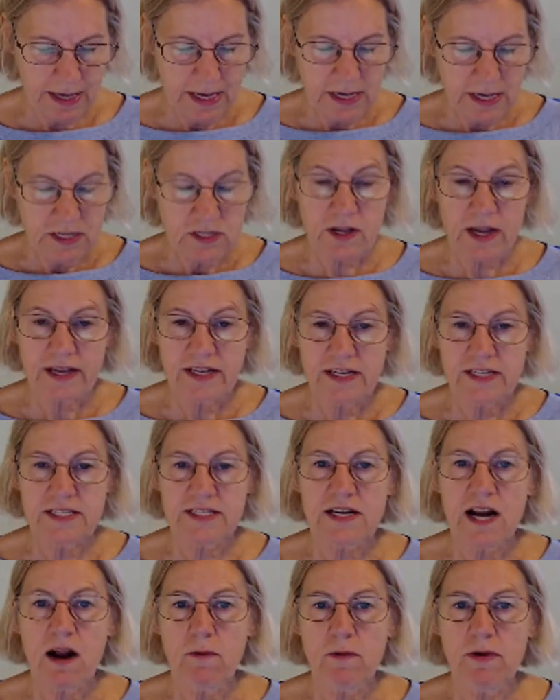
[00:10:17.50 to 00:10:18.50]
So I'm going to
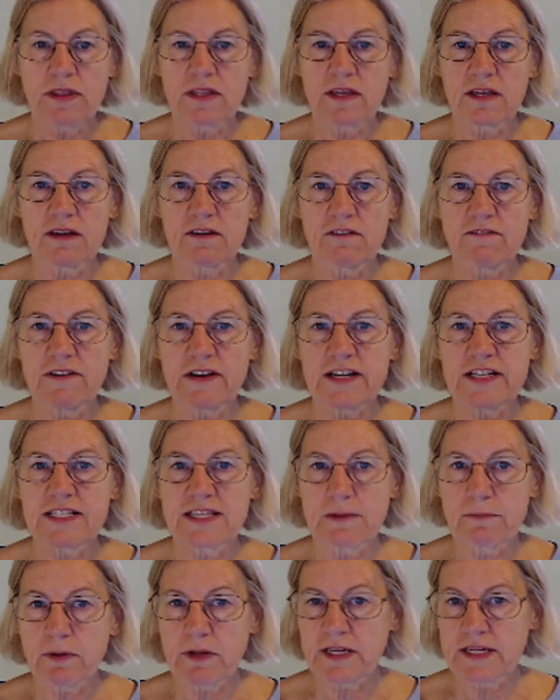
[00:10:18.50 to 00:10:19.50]
start with a very
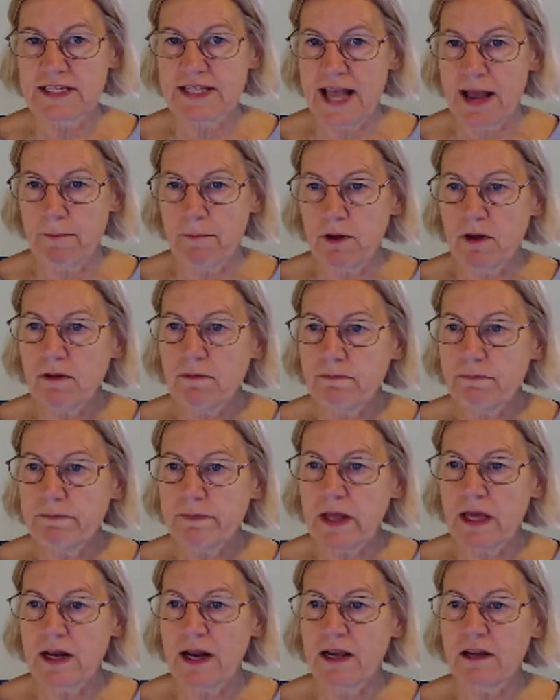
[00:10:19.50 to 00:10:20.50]
simple example,
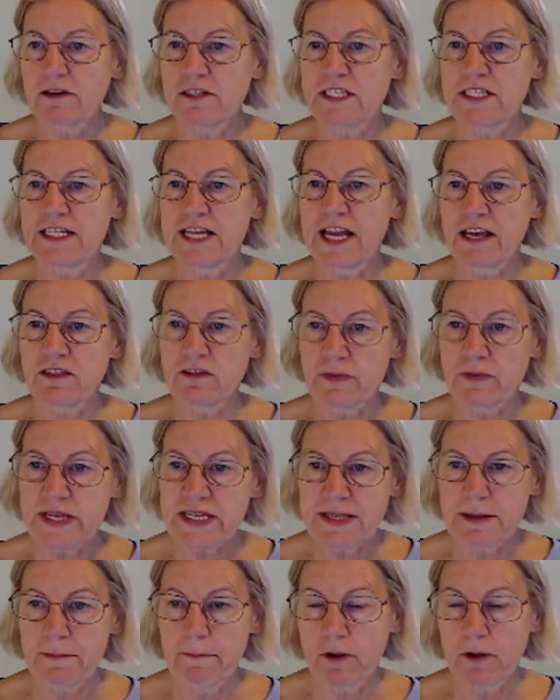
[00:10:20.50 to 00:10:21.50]
and I'm going to take 3
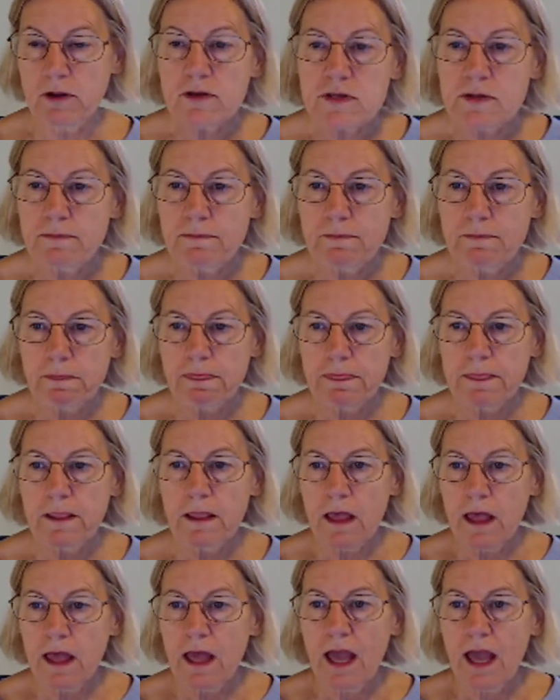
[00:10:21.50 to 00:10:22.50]
symbols.
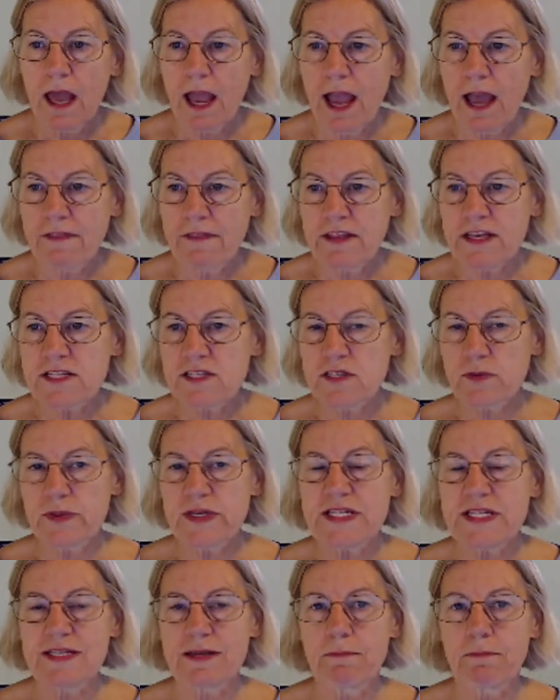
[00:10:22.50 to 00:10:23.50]
And these 3
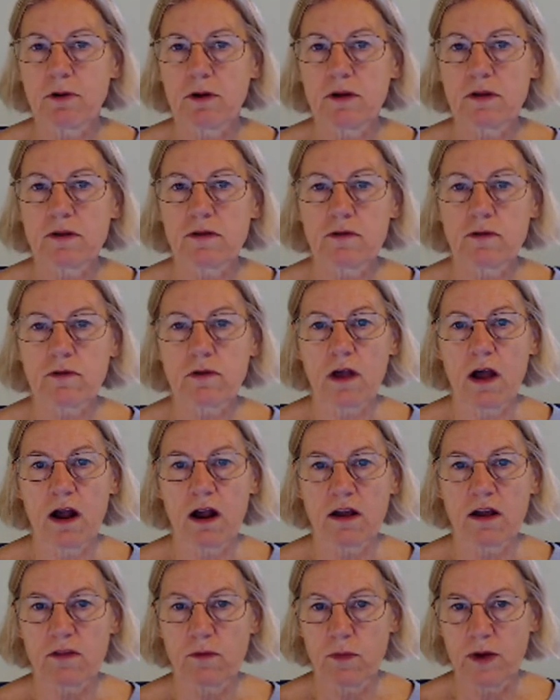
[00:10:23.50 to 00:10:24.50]
symbols
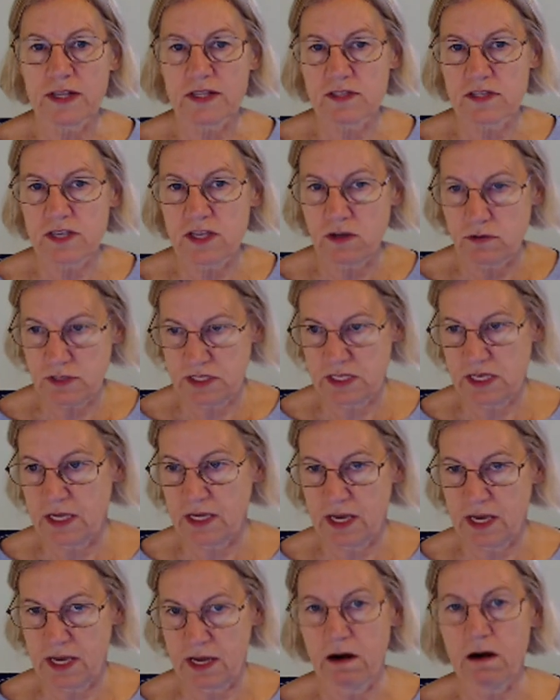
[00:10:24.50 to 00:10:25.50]
are the ones that you see
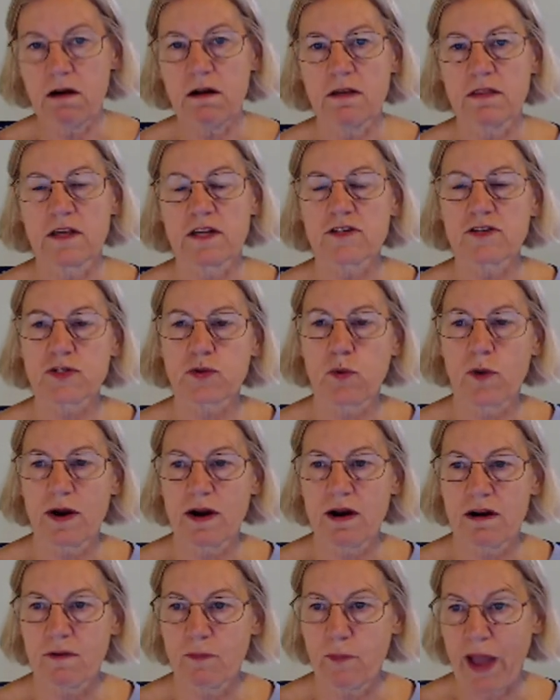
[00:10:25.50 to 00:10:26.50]
here. They're
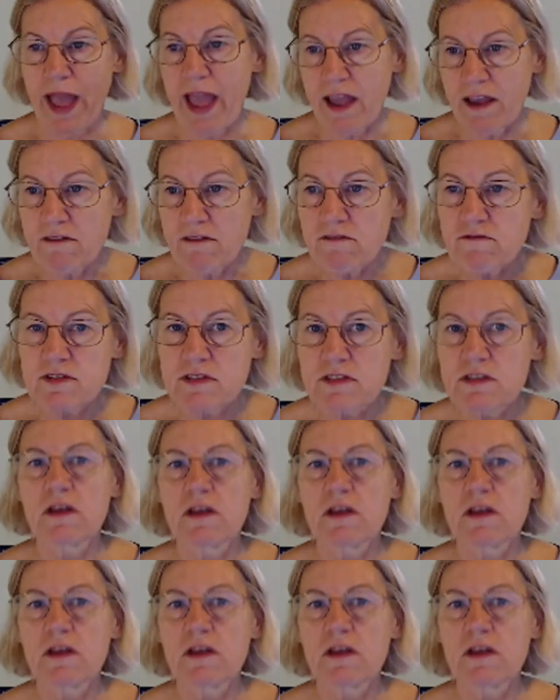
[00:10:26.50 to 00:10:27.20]
square waves.